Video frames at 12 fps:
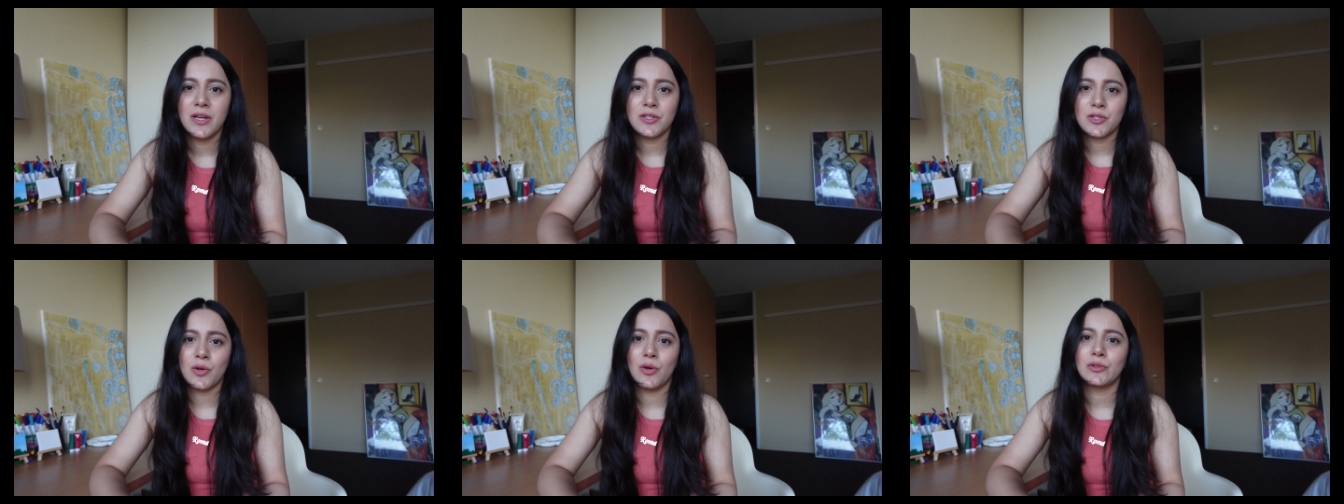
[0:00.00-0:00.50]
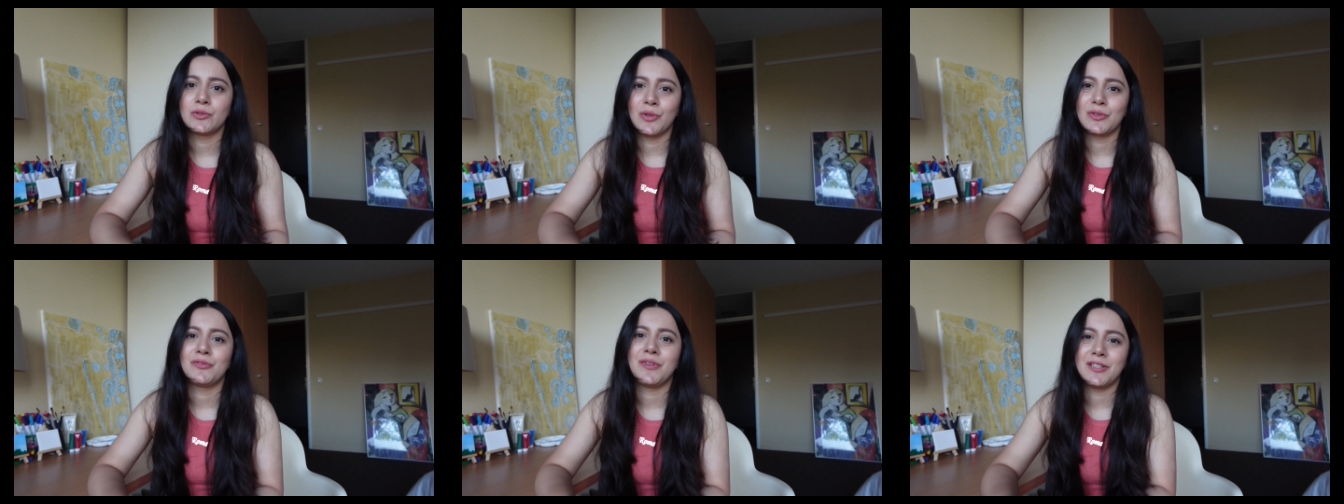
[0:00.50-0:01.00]
so
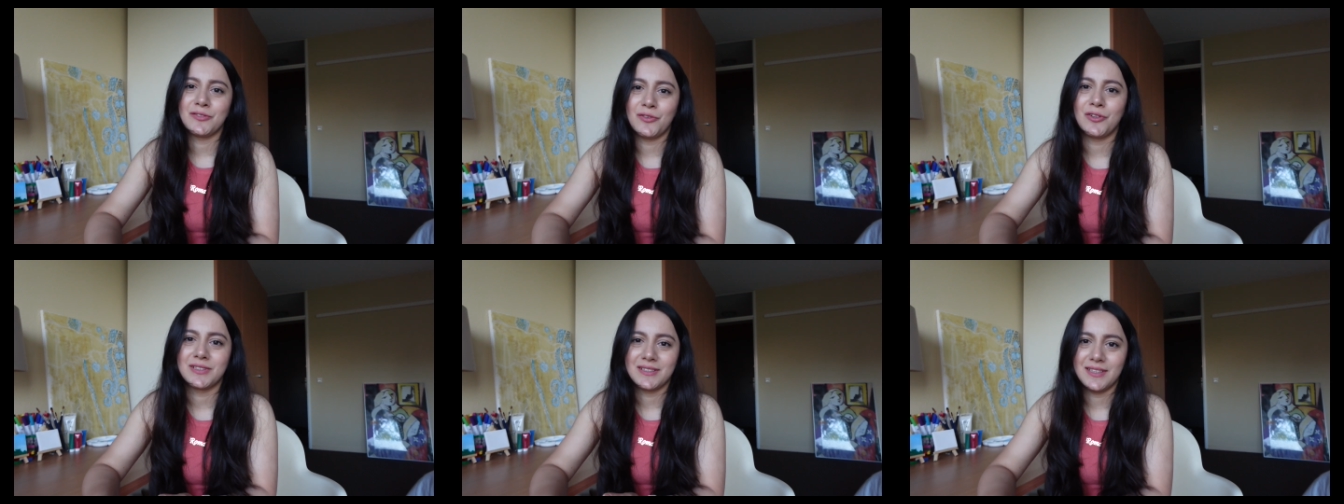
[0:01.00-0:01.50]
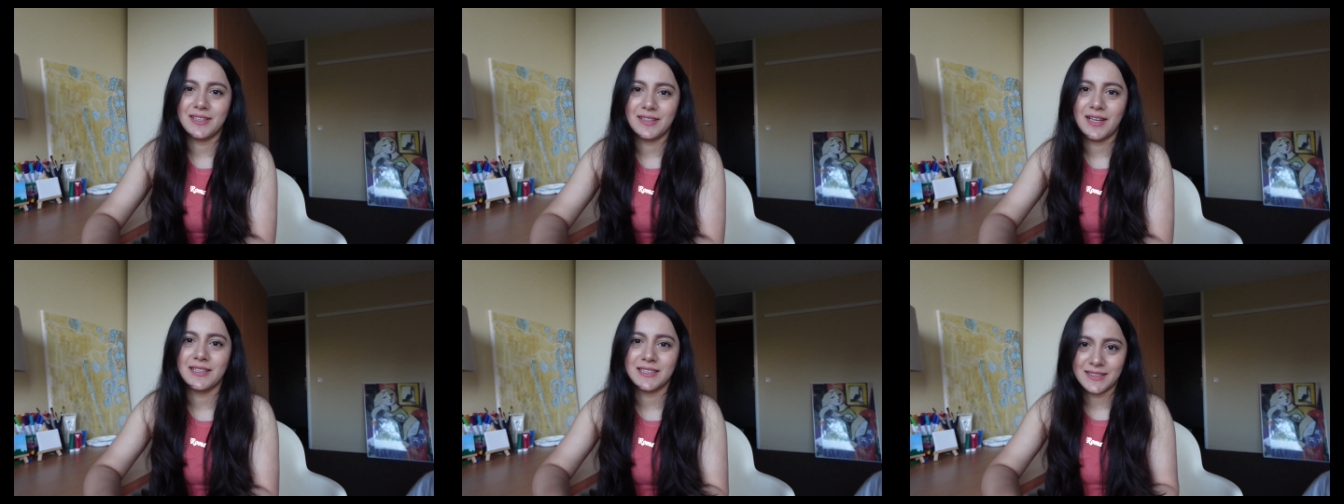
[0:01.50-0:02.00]
don't wait for the
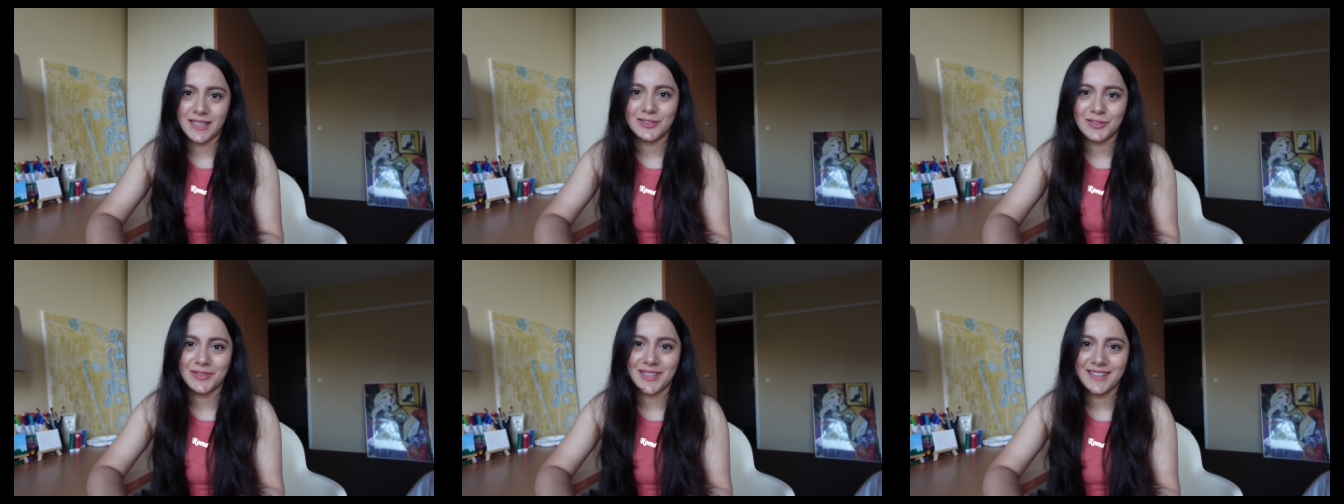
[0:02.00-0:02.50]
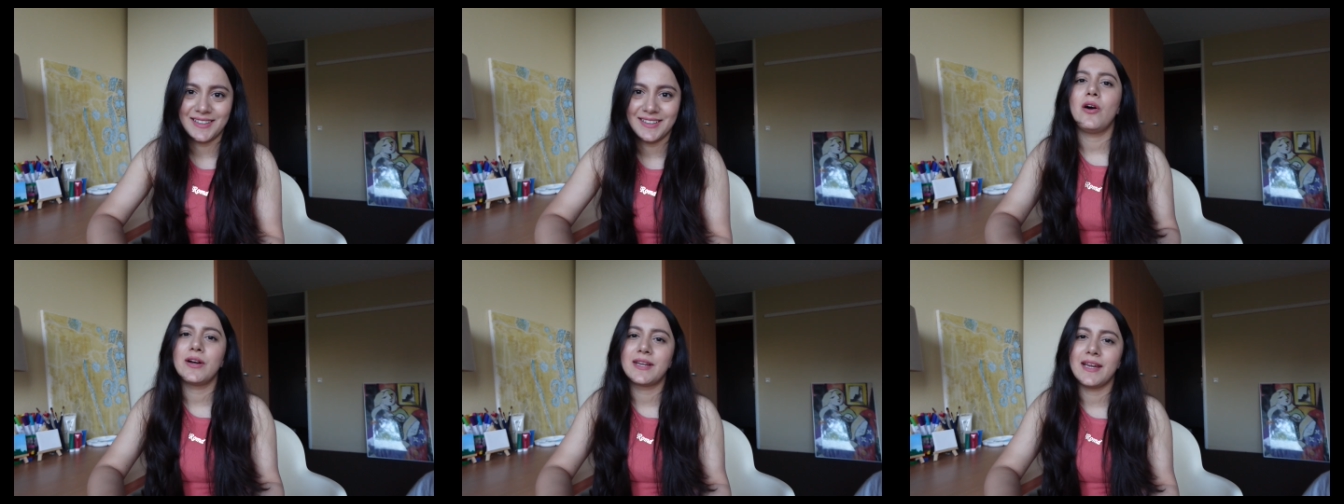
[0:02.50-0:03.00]
deadline start today.
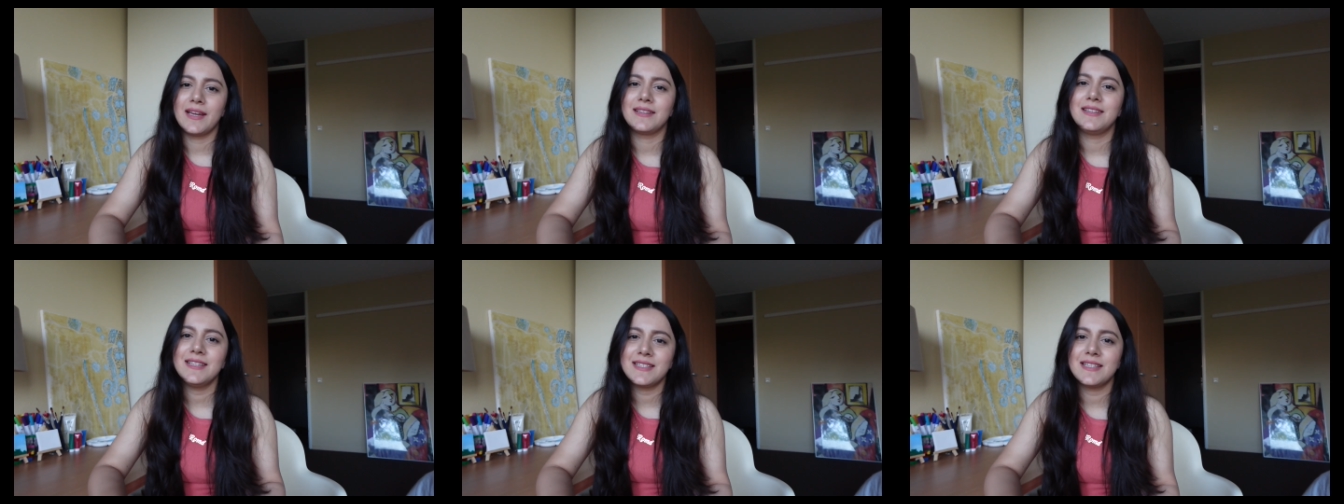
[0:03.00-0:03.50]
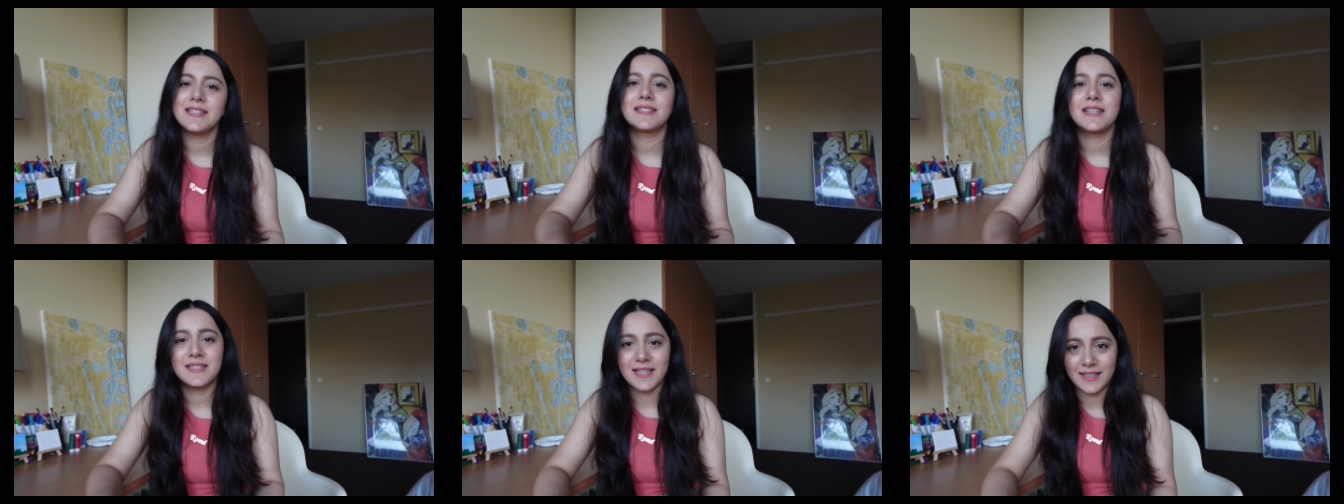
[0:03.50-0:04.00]
Okay, this is
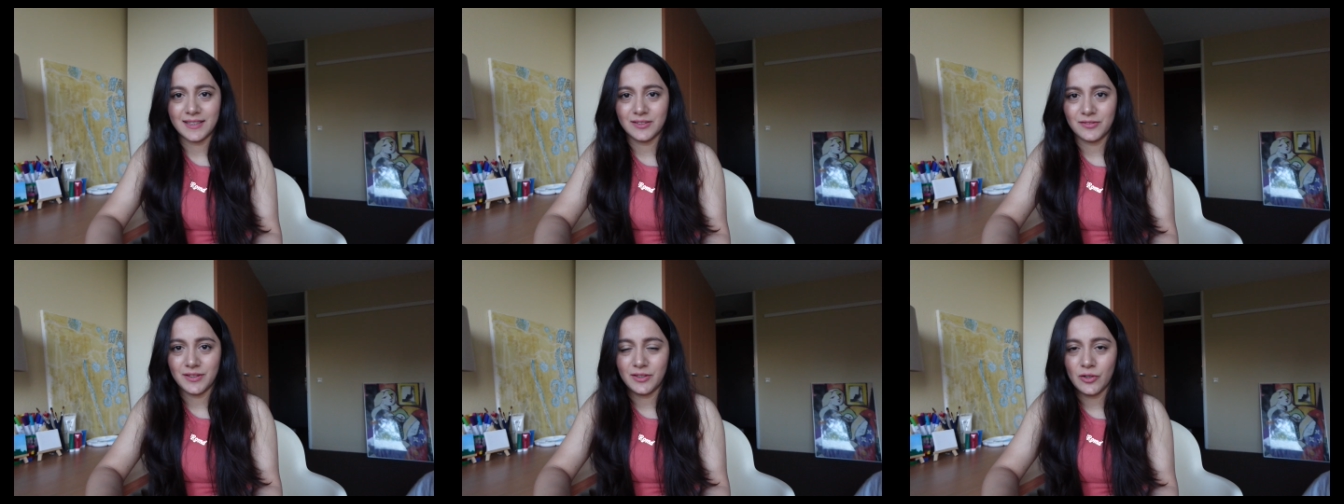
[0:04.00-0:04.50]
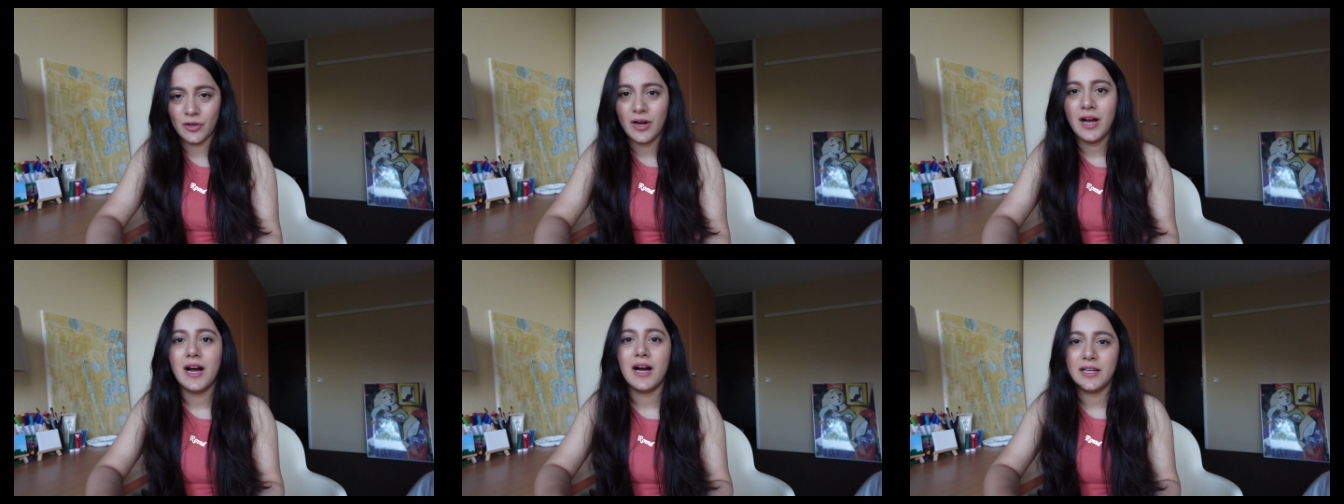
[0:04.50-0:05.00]
the second video.
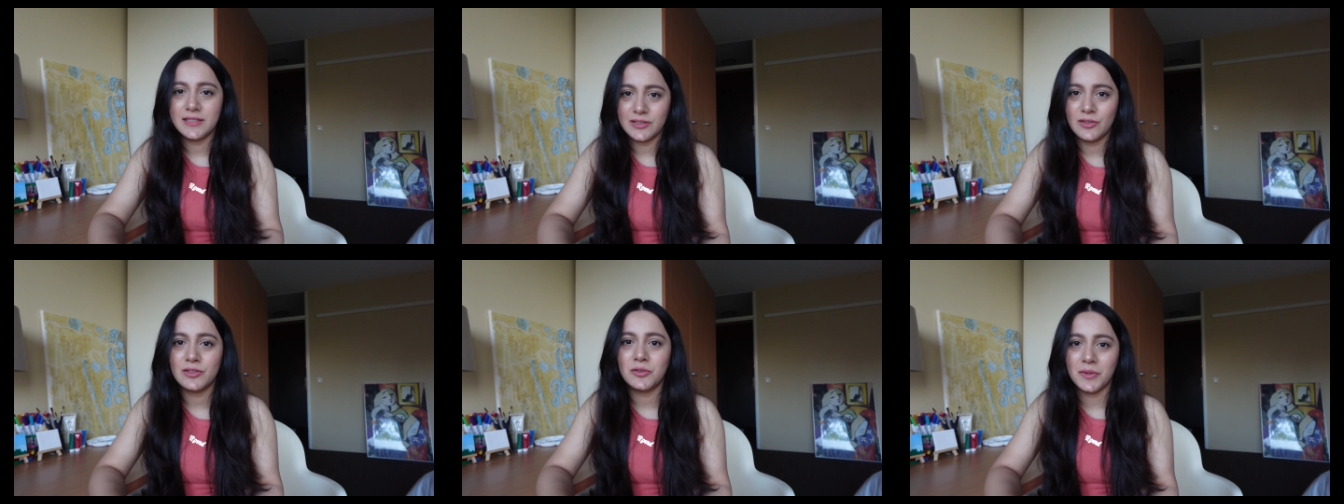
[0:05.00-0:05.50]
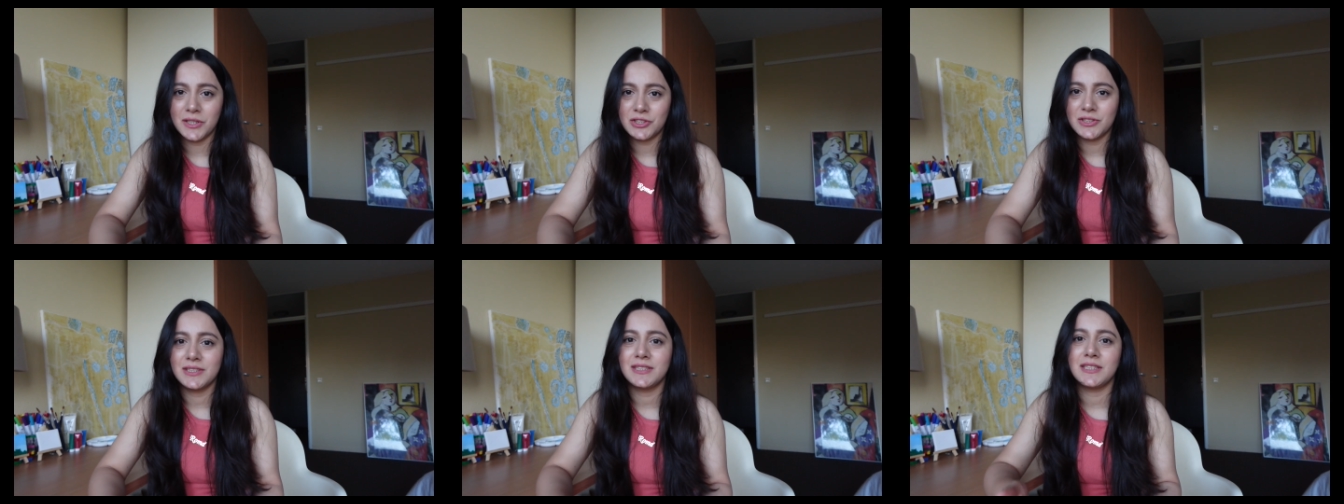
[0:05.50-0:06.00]
Ask your
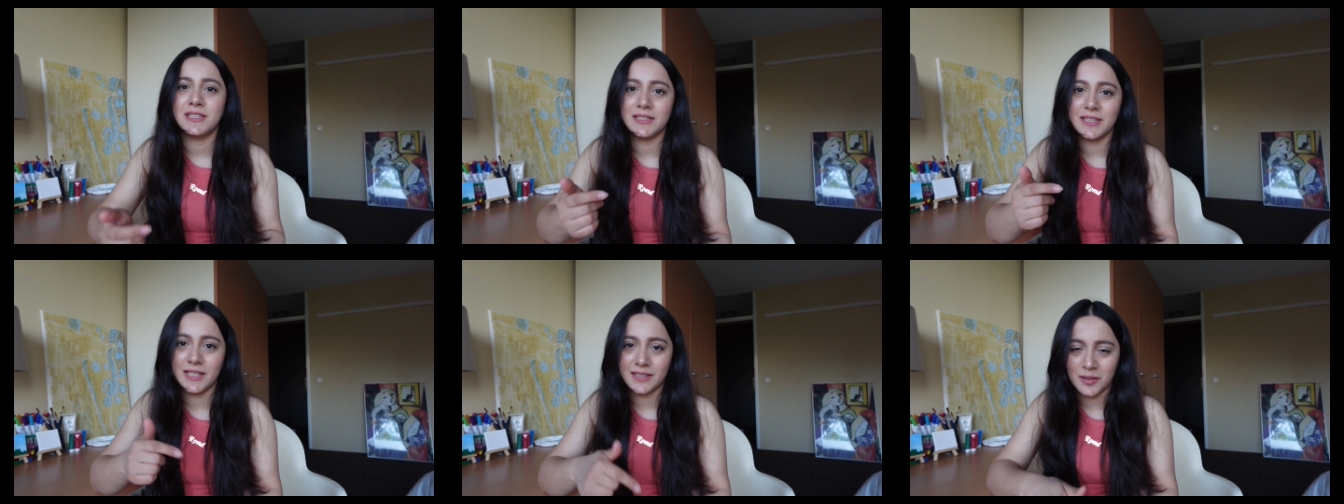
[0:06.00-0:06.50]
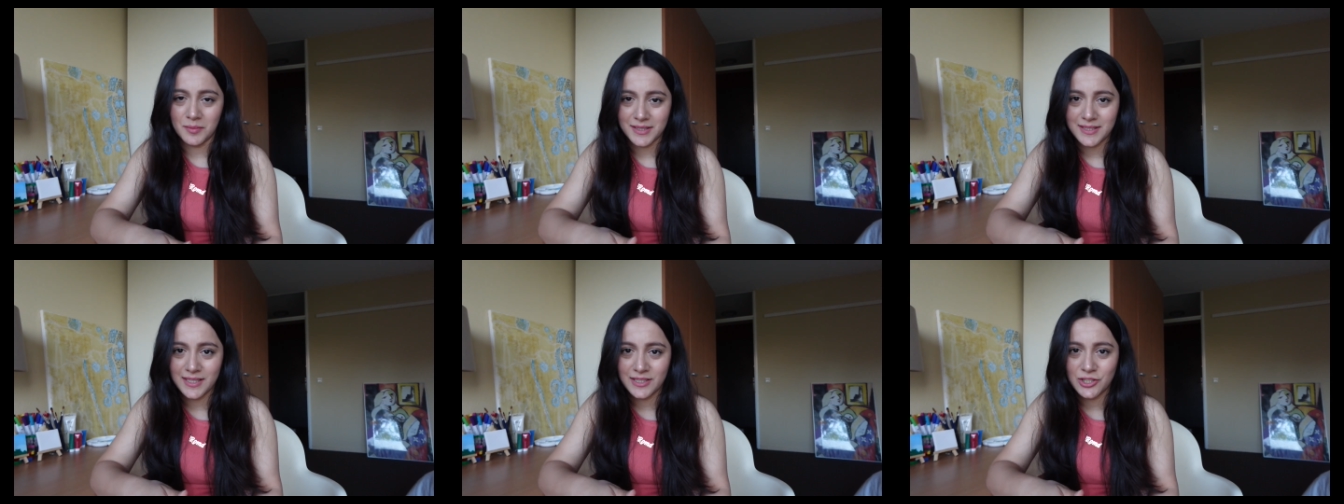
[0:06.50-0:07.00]
questions in the comment
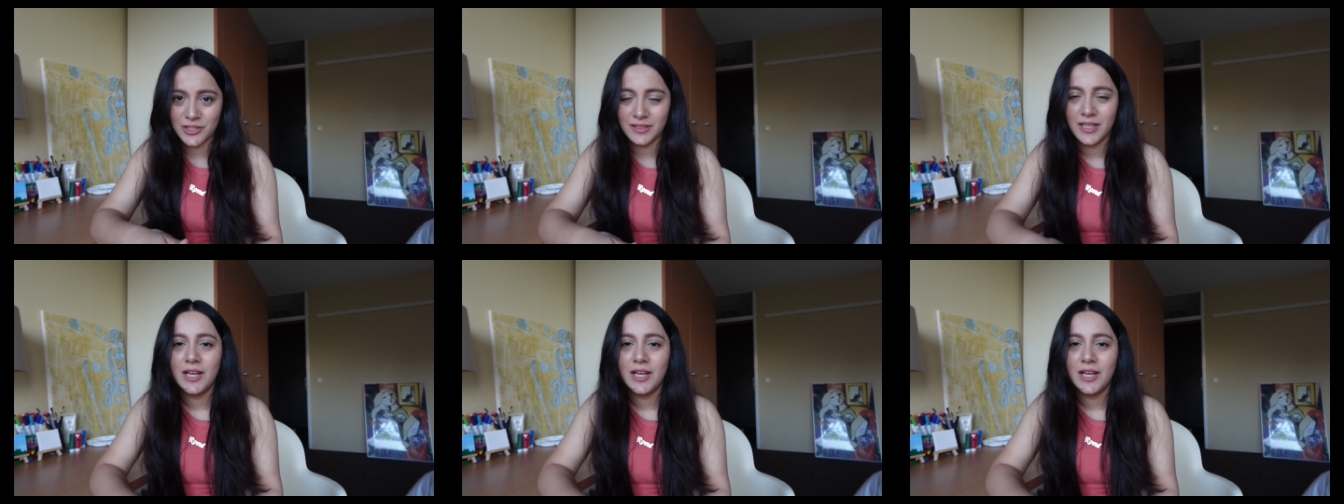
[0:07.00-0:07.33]
section.